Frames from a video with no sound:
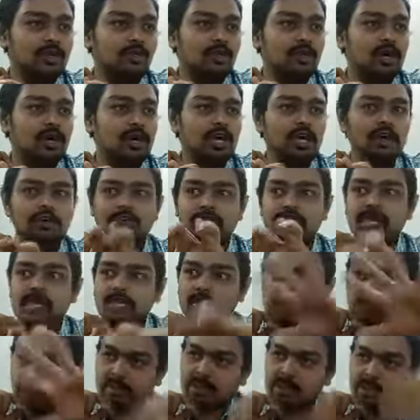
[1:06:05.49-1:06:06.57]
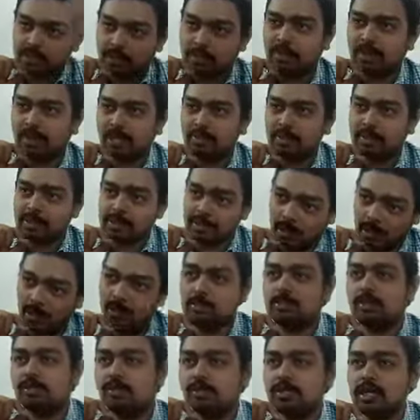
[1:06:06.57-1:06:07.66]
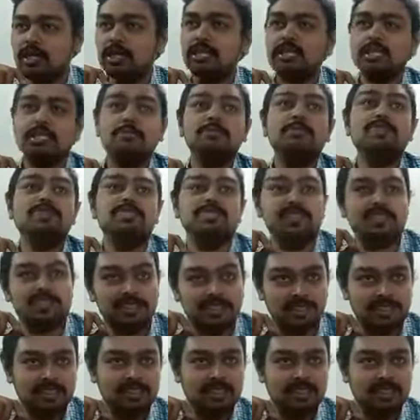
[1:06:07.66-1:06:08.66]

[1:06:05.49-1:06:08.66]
Okay, if she is with some other person also, then it is mistress.